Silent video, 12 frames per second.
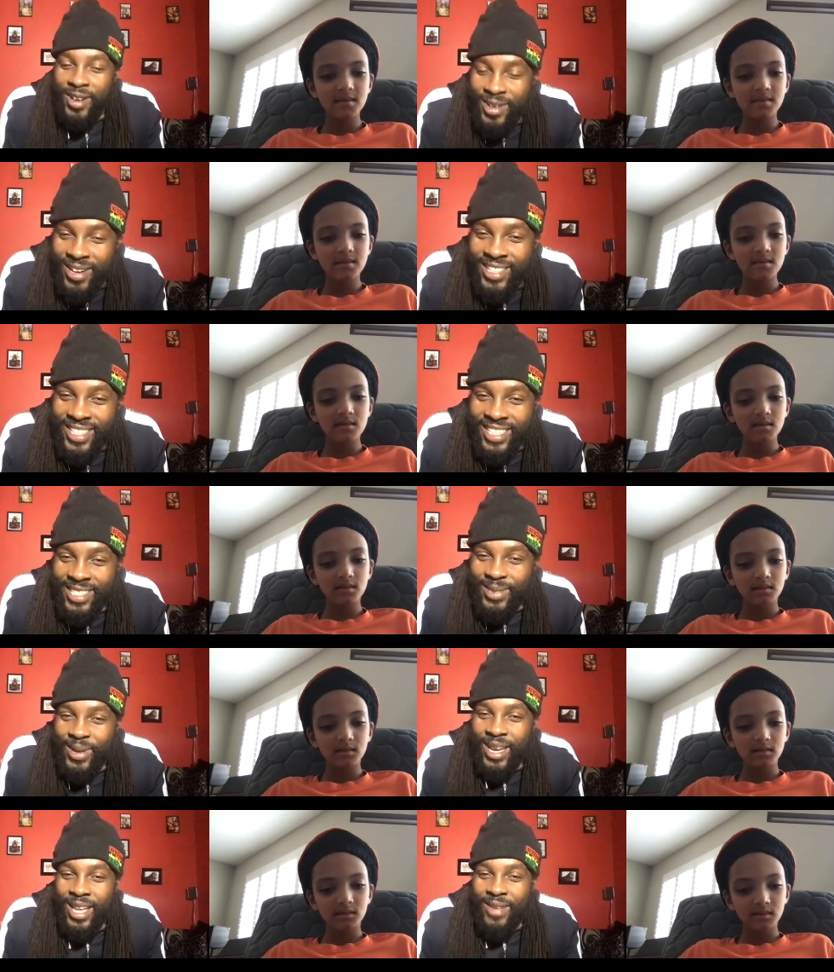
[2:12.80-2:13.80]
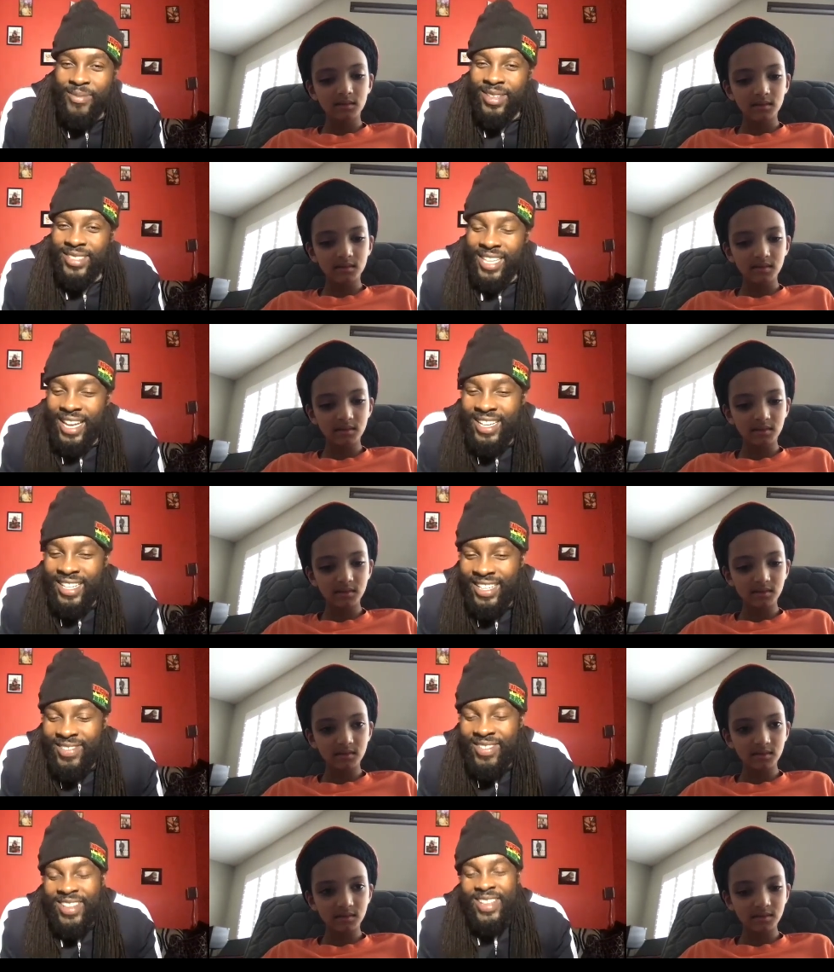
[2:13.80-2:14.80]
Speaker 1: good at it as well, I must add,
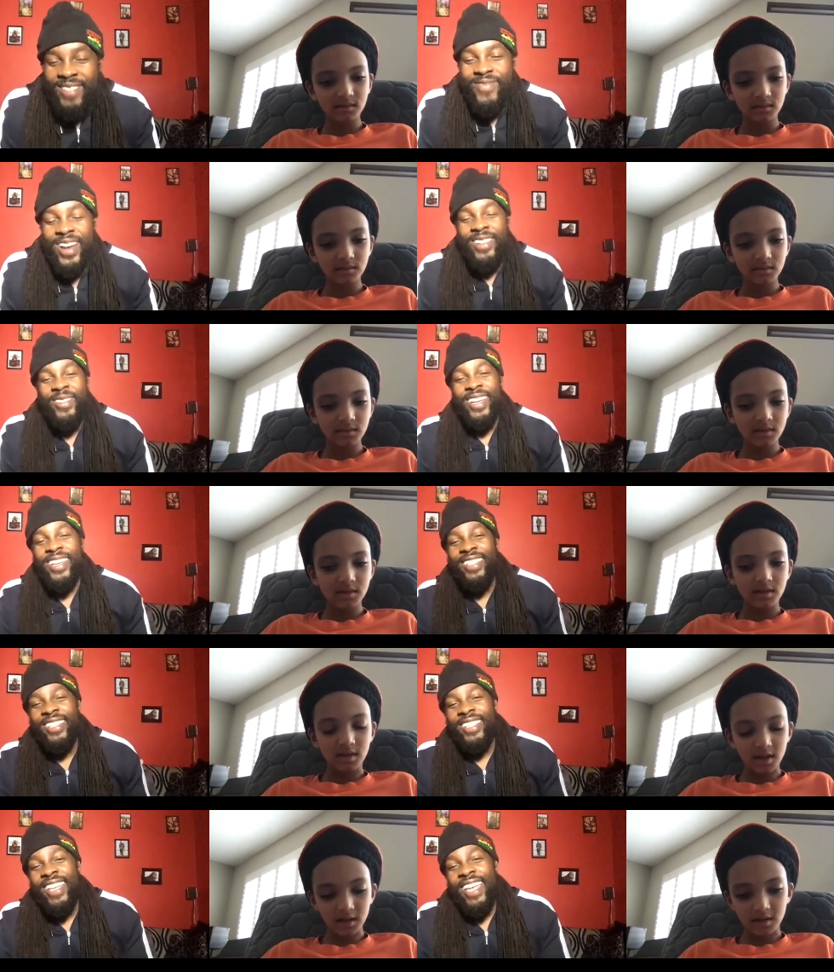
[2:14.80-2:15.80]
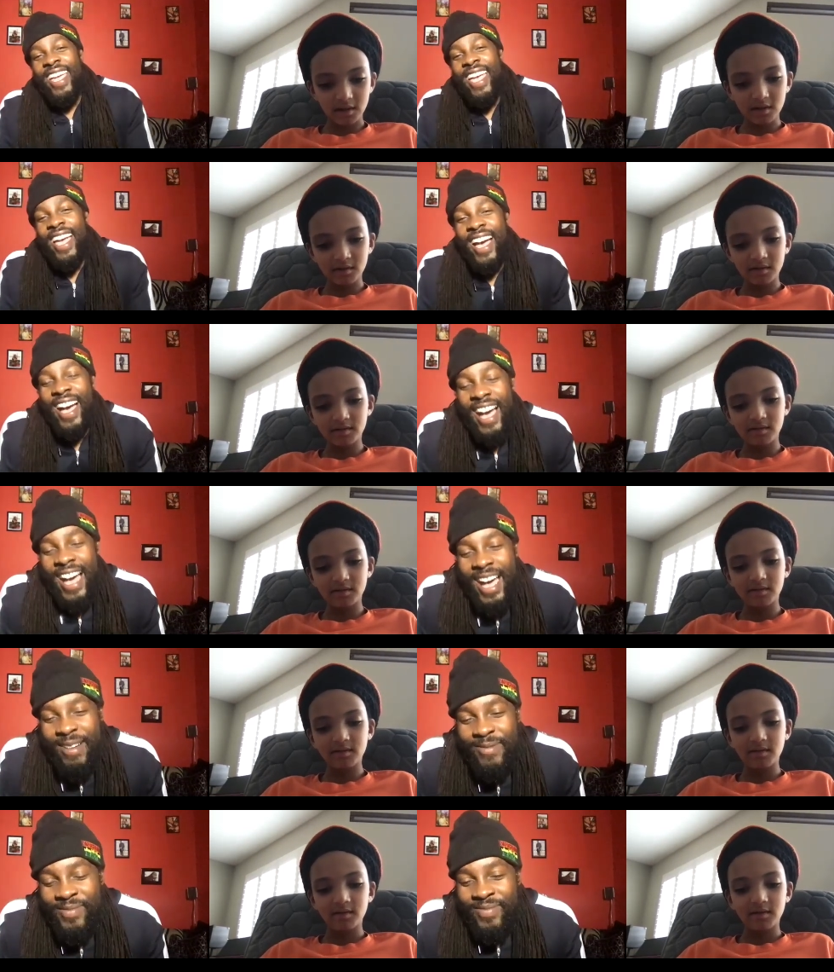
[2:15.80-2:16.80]
by the way.
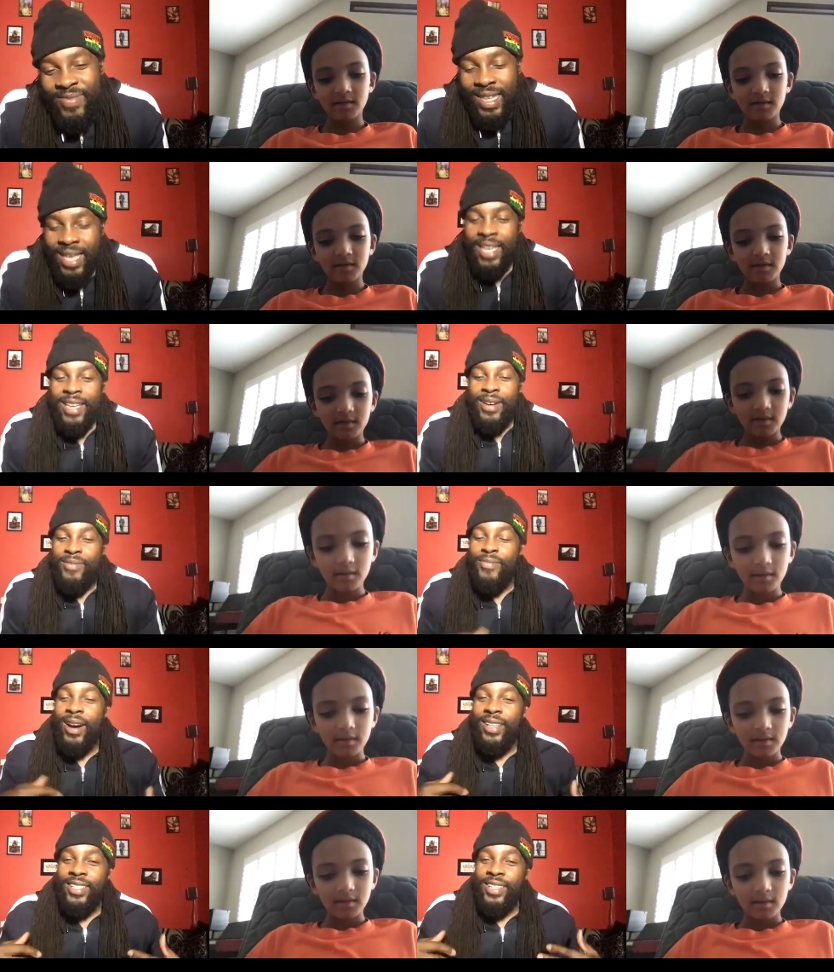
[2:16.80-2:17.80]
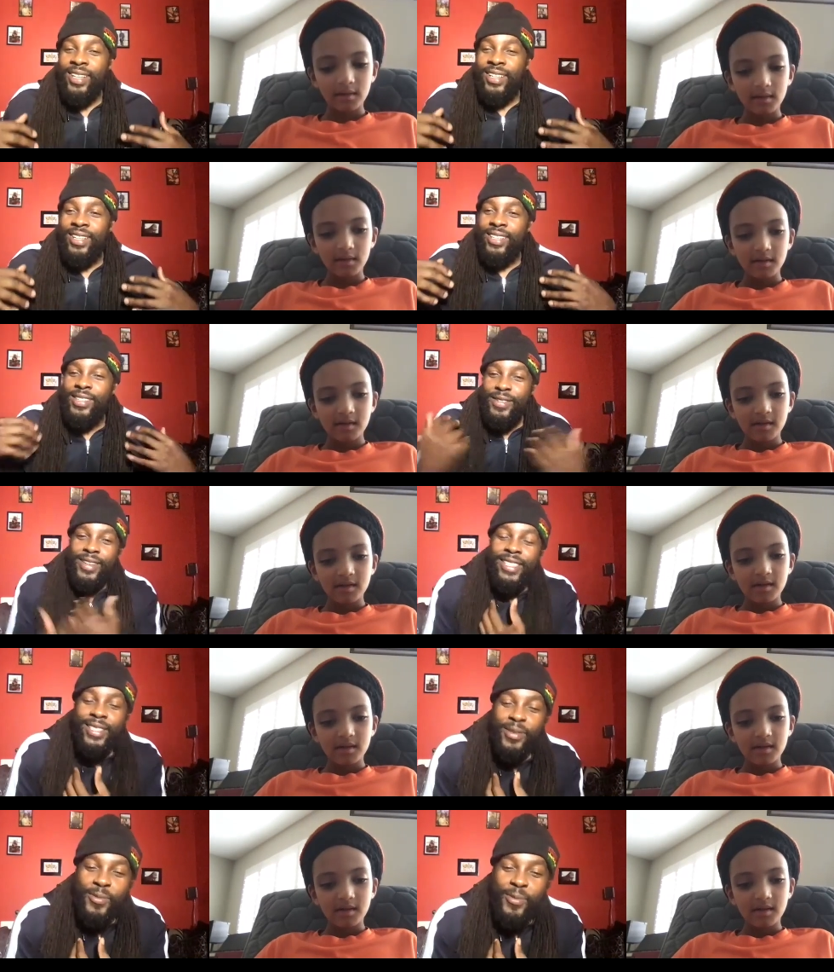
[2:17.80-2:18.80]
Um, but you
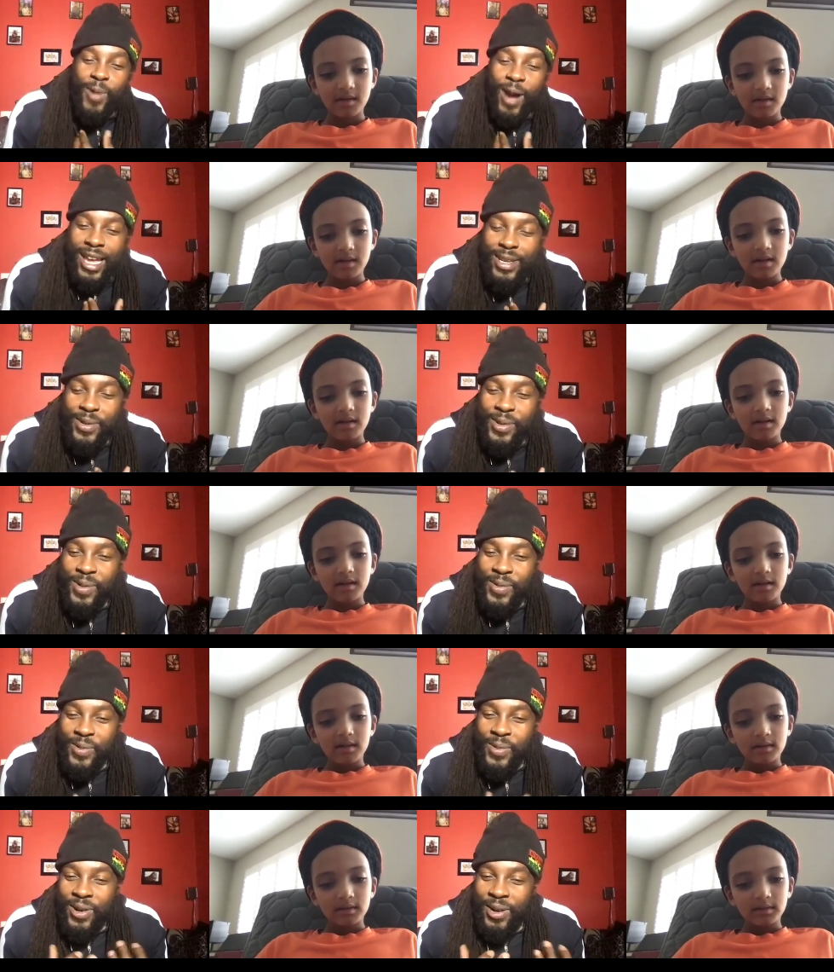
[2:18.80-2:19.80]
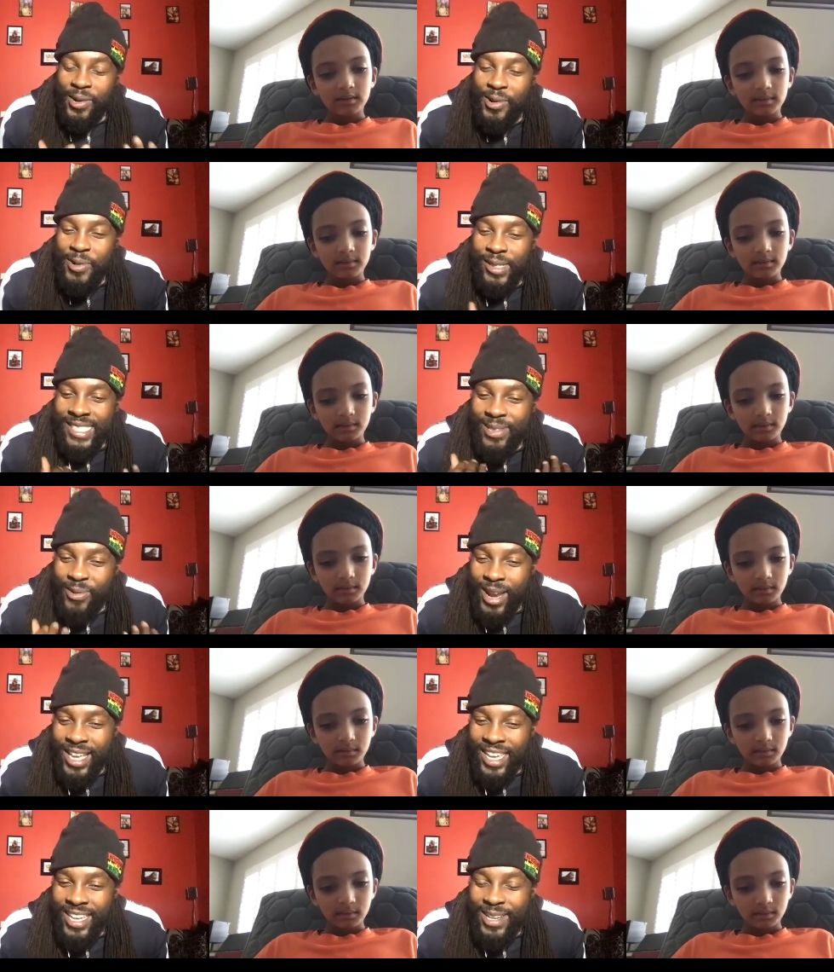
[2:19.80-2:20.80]
listen, why do roots
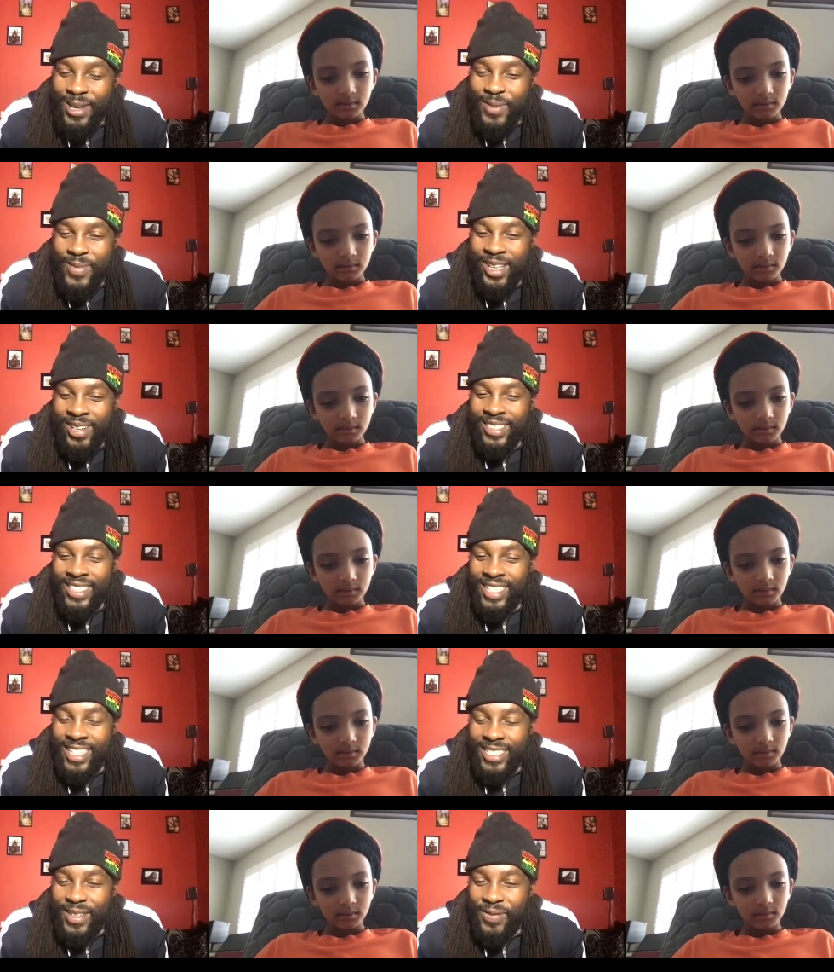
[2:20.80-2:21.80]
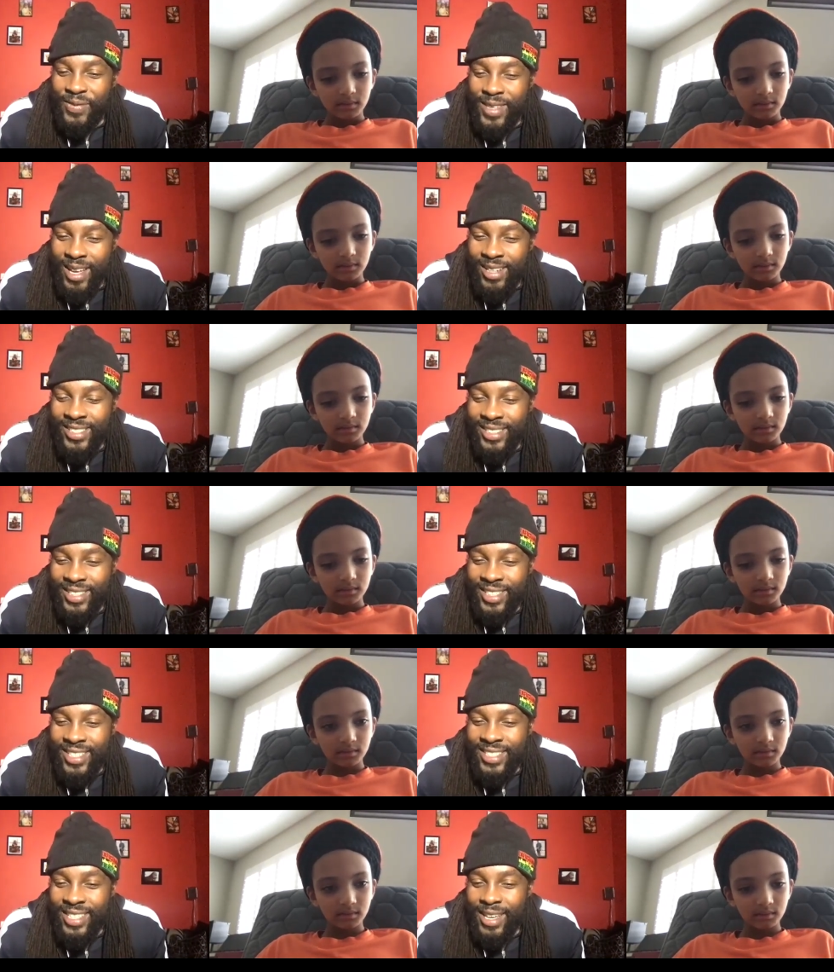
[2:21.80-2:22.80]
reggae though? Because a lot of
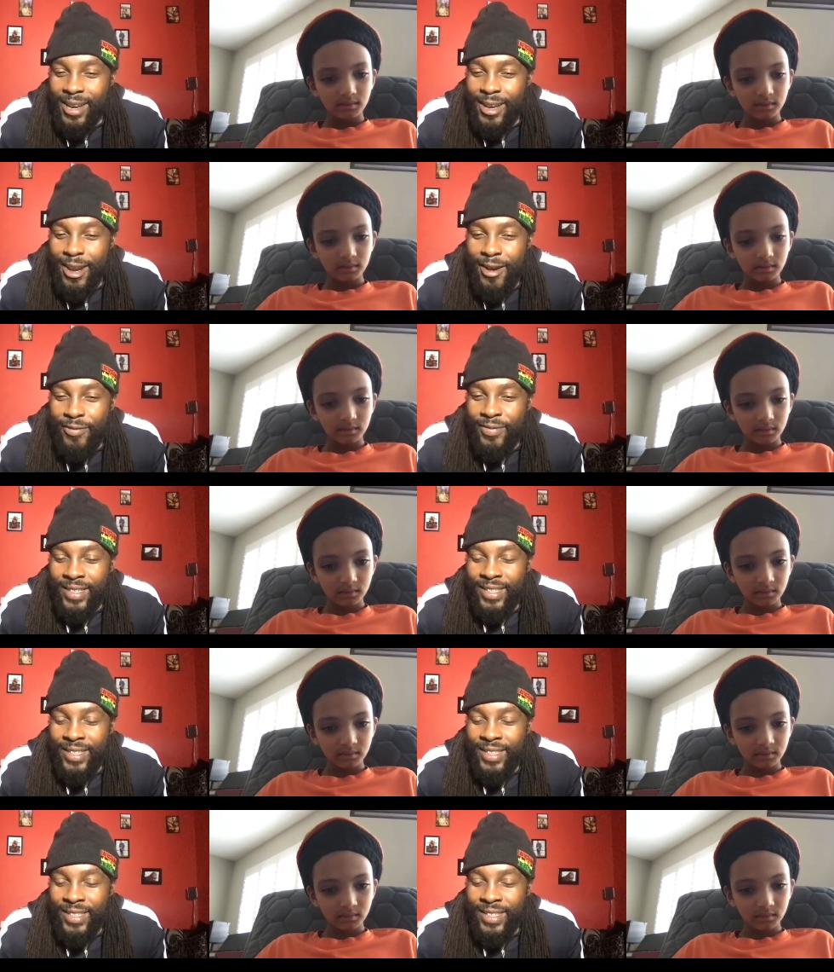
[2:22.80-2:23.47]
youngsters love